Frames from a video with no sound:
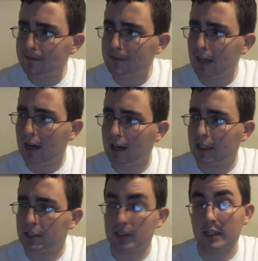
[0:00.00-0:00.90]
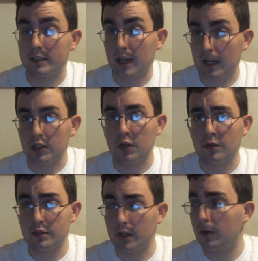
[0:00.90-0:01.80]
And I just had a taco,
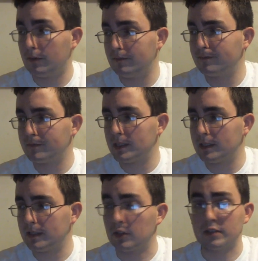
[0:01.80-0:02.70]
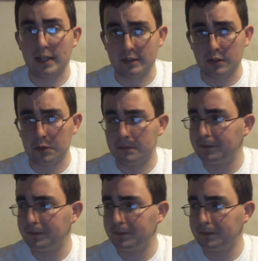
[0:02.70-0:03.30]
so there's that too.